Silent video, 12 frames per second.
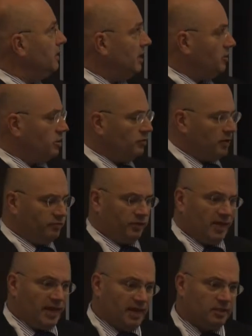Netherlands we have
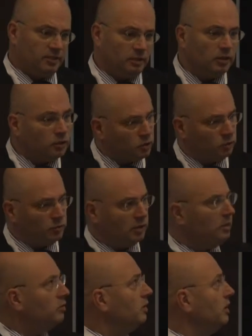an act, it's called the
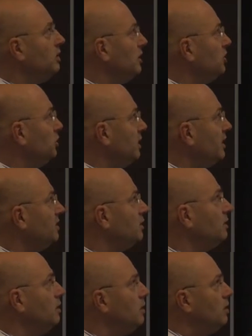Localization Act,
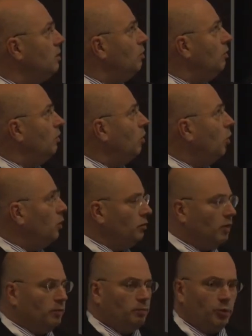or
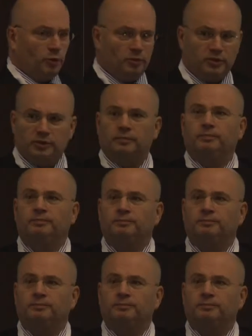all-in-one permit.